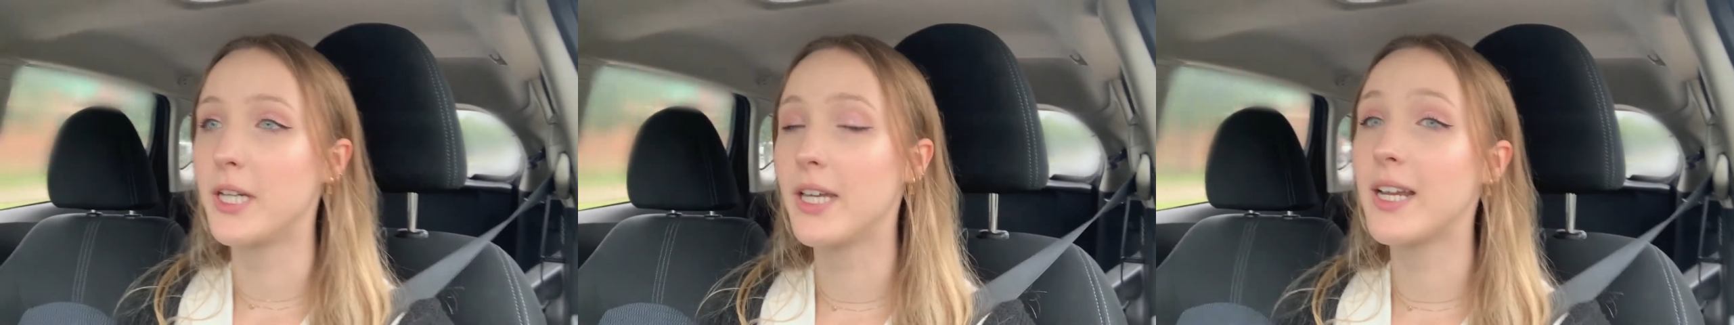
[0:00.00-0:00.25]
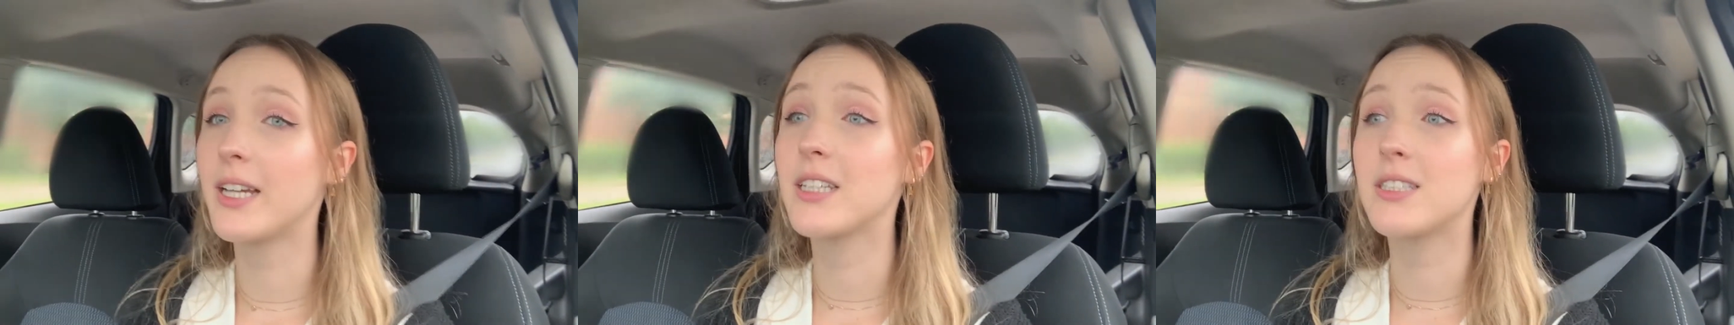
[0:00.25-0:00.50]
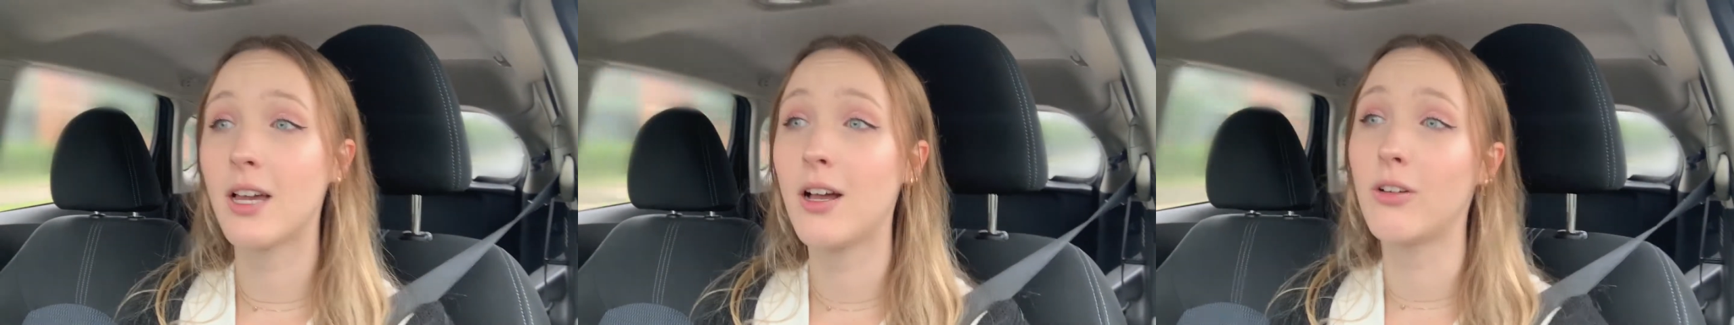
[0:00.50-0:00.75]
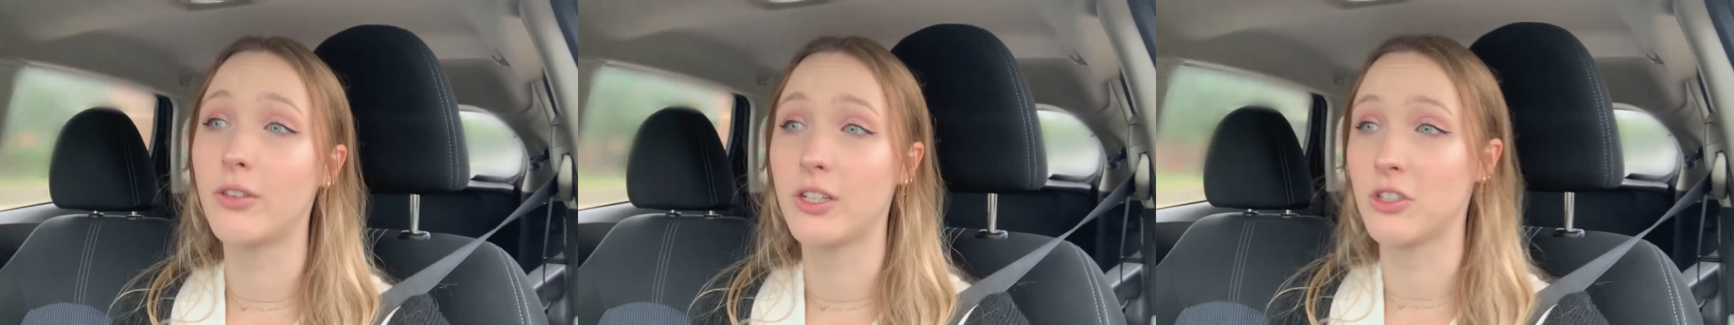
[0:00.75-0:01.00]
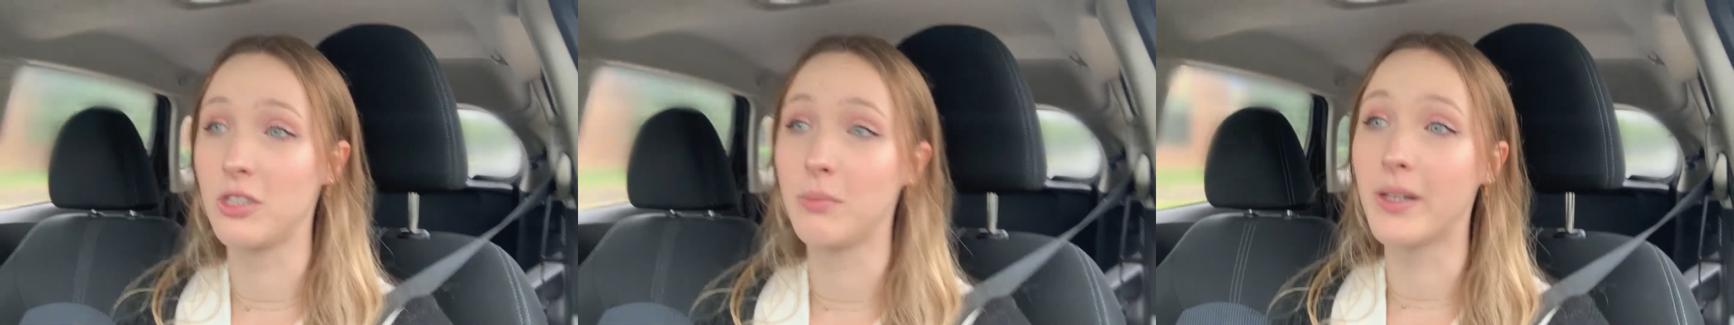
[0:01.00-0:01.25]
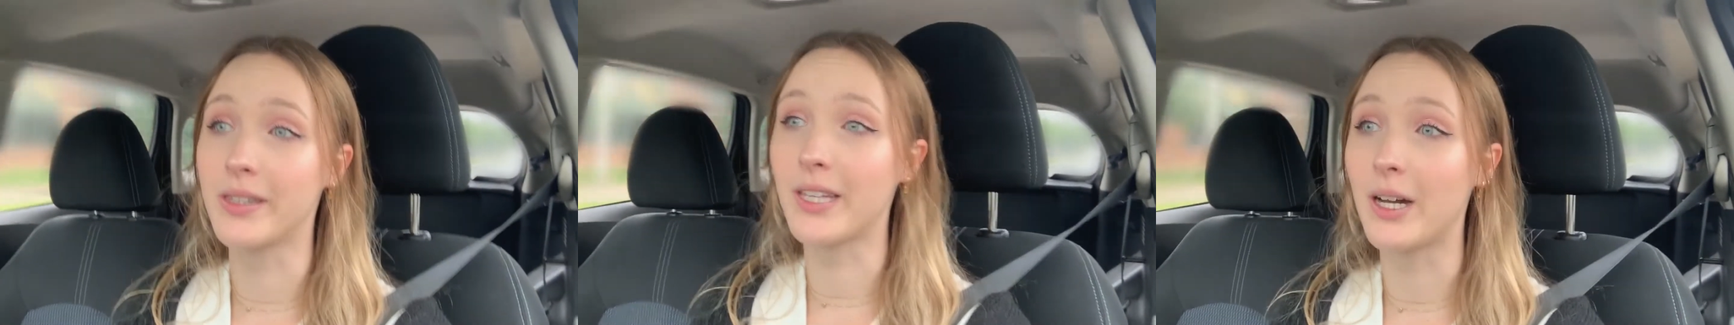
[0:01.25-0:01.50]
And I could tell that she
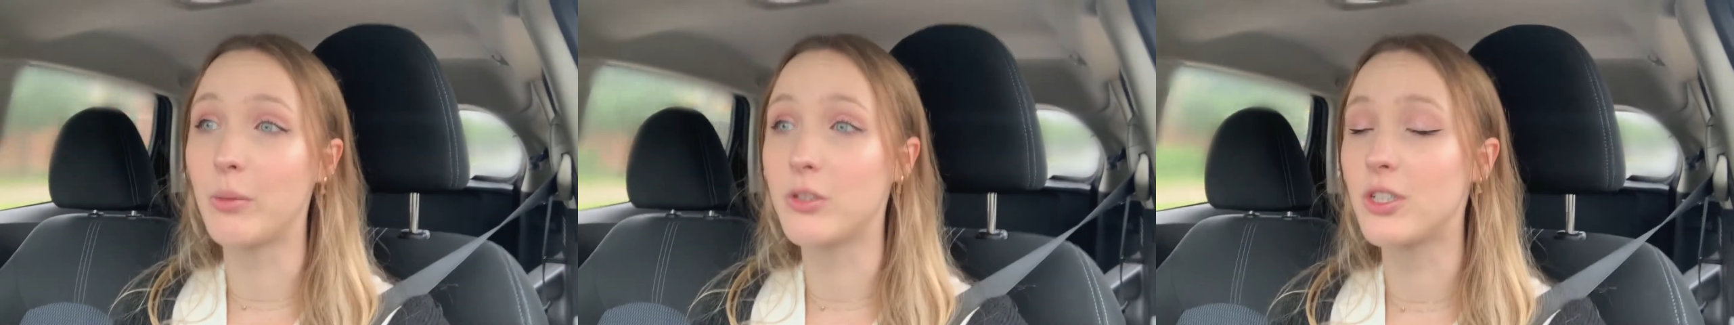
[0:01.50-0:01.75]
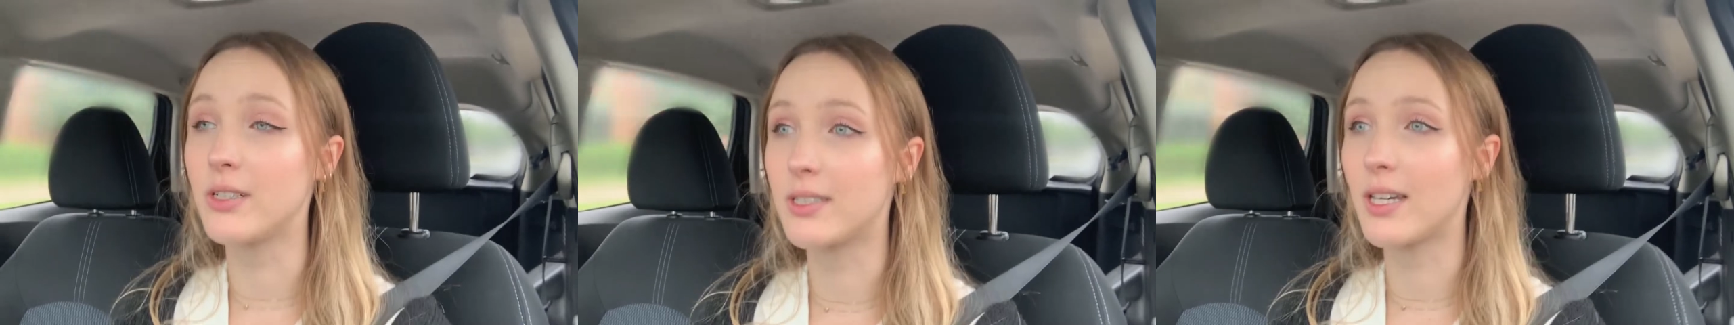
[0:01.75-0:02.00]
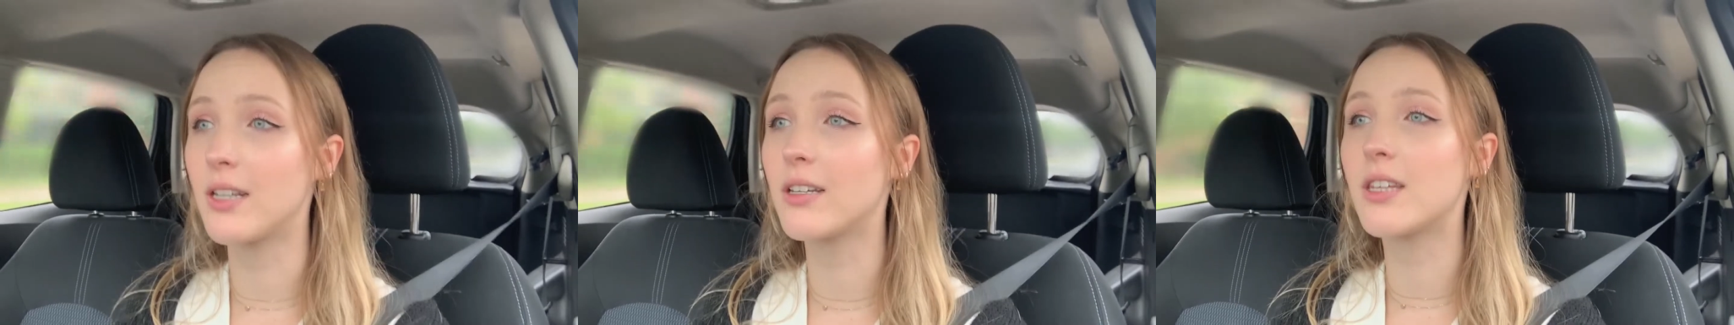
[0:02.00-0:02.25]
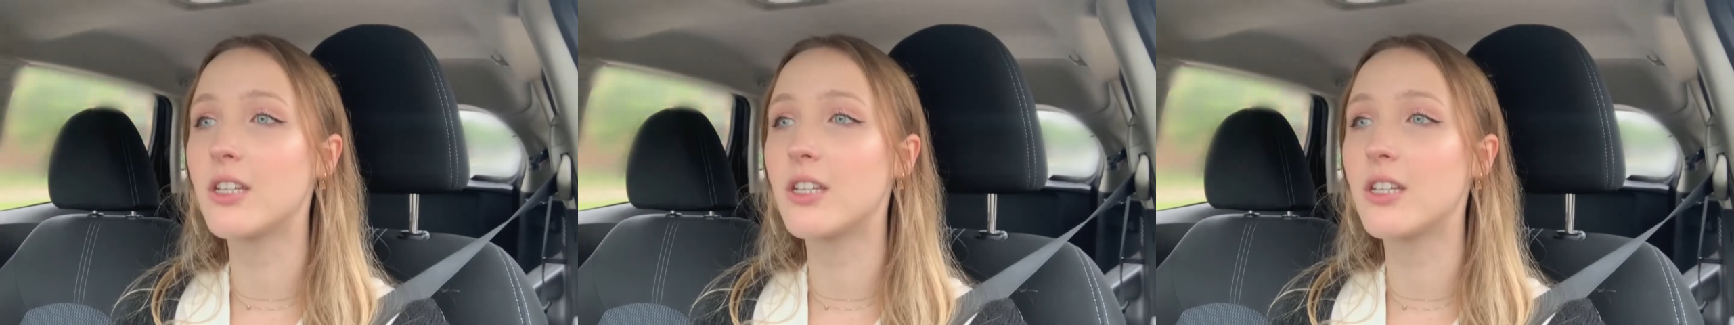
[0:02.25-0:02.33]
meant that when she said it,